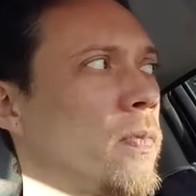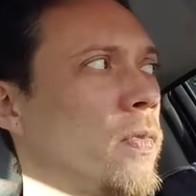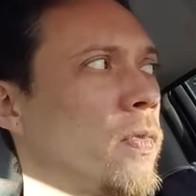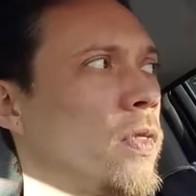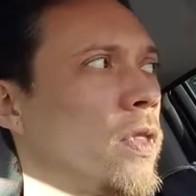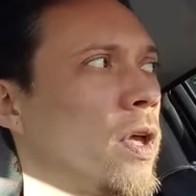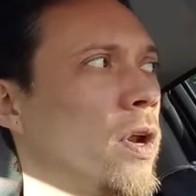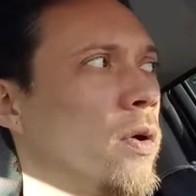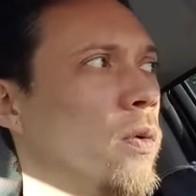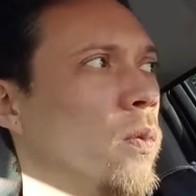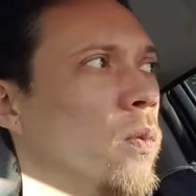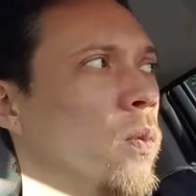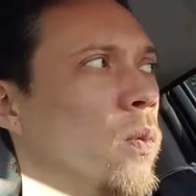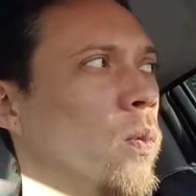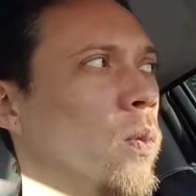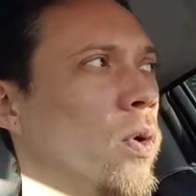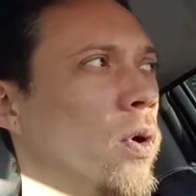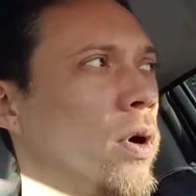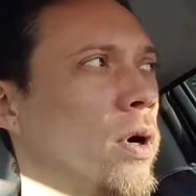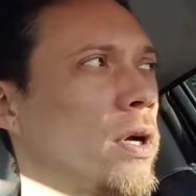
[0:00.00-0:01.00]
that it
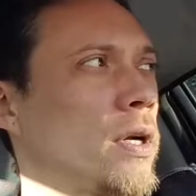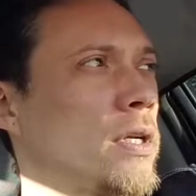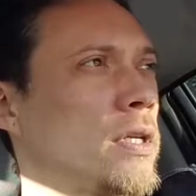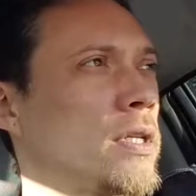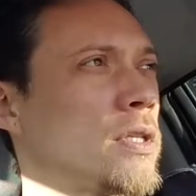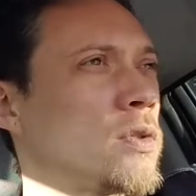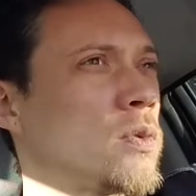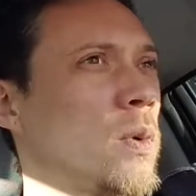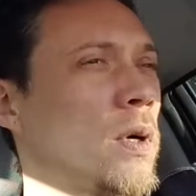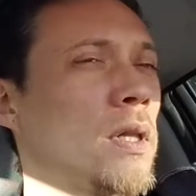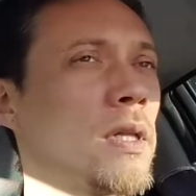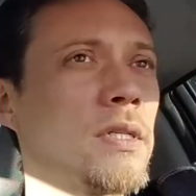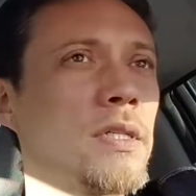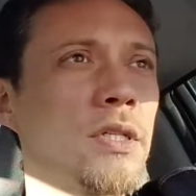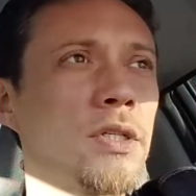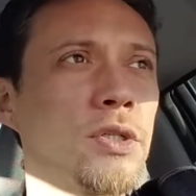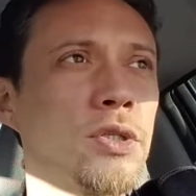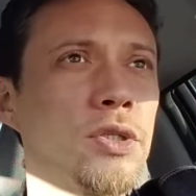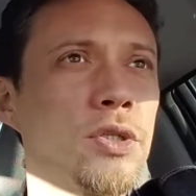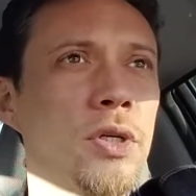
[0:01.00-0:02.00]
worked as well as
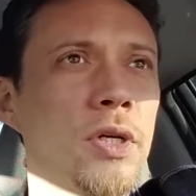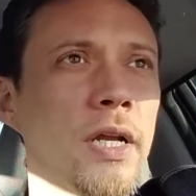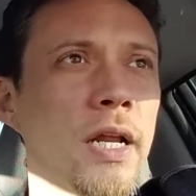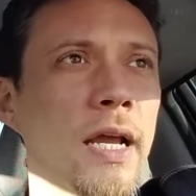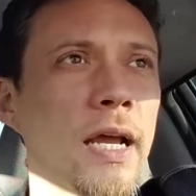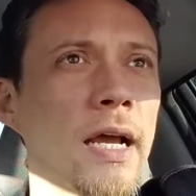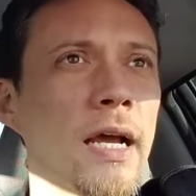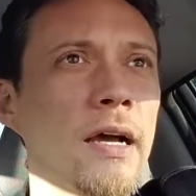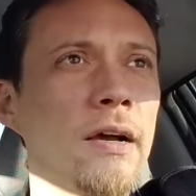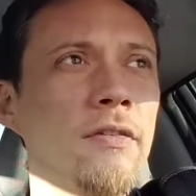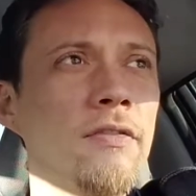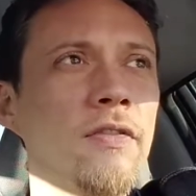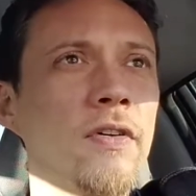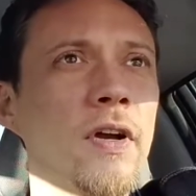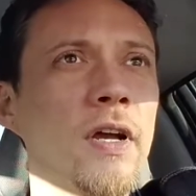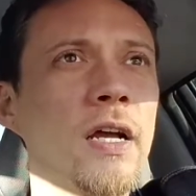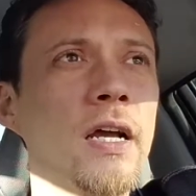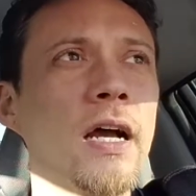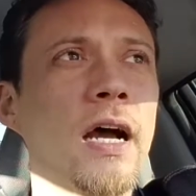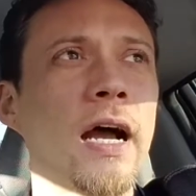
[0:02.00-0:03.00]
it should have.
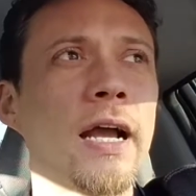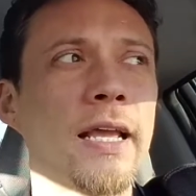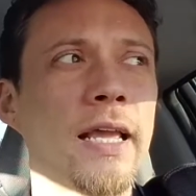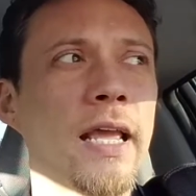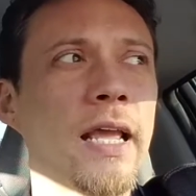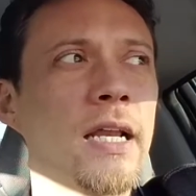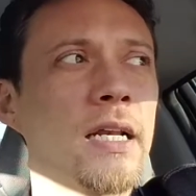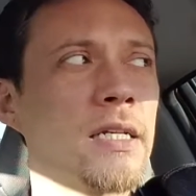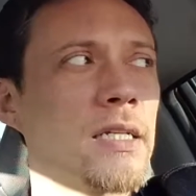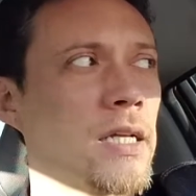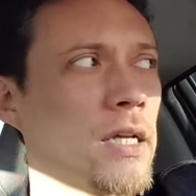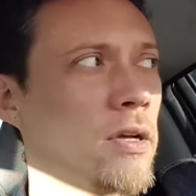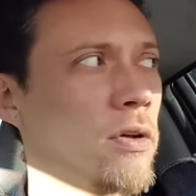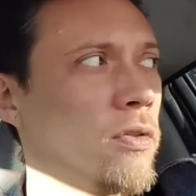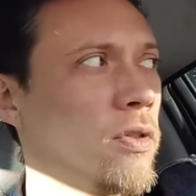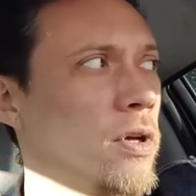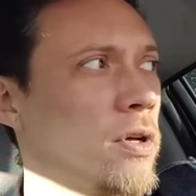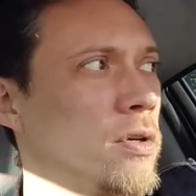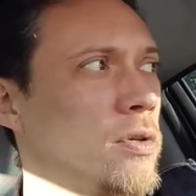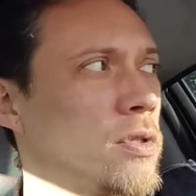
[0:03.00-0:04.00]
I can't tell
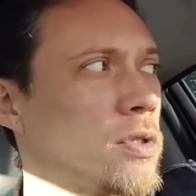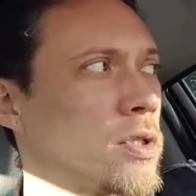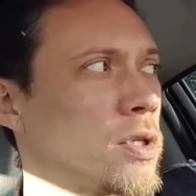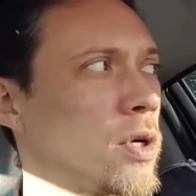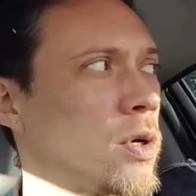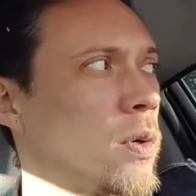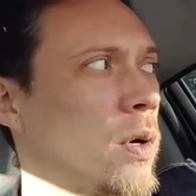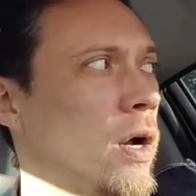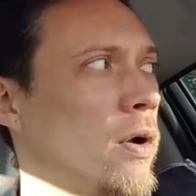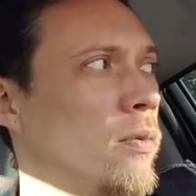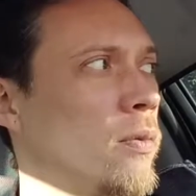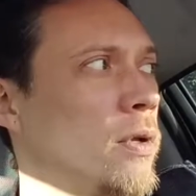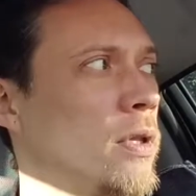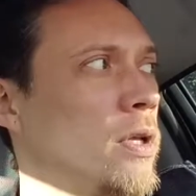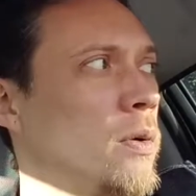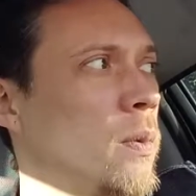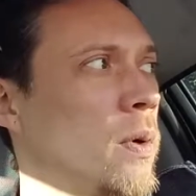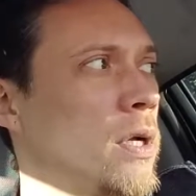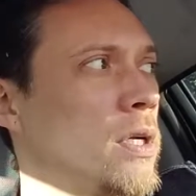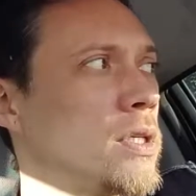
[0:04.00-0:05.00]
though, so I
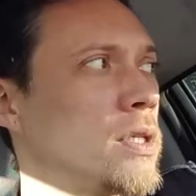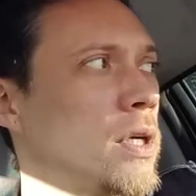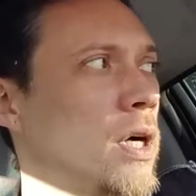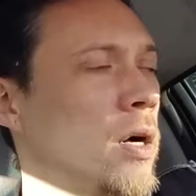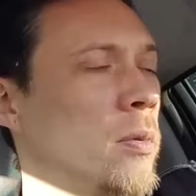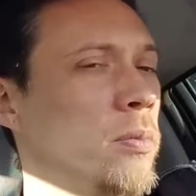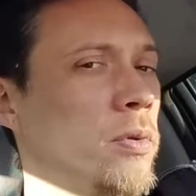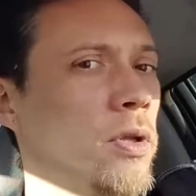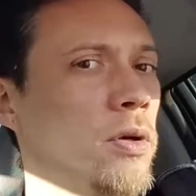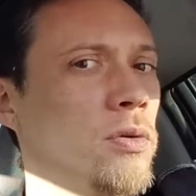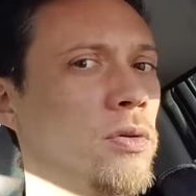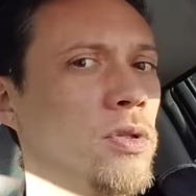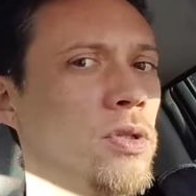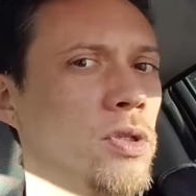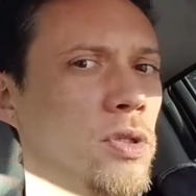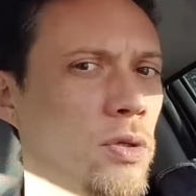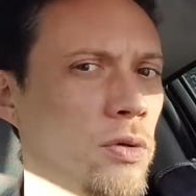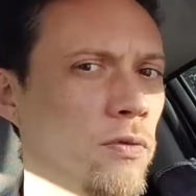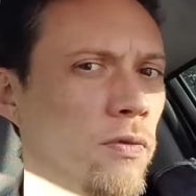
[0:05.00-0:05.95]
really want to upload 2